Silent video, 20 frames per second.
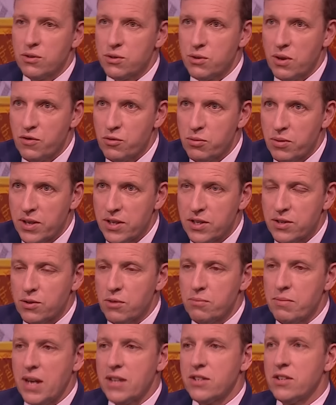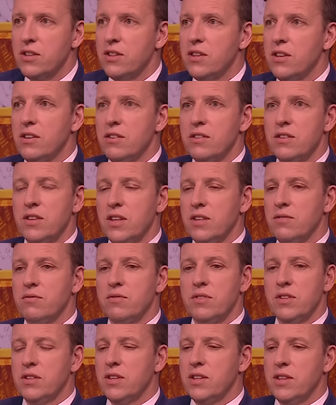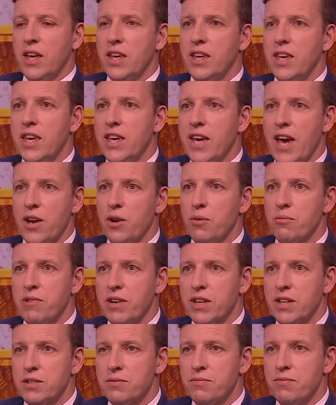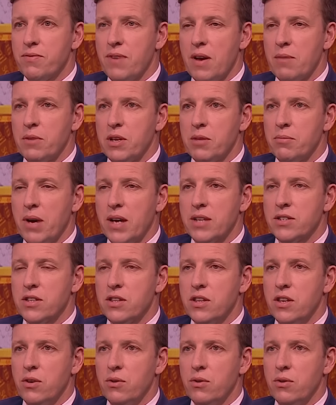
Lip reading: to everybody to imagine that he cannot bring his family back to the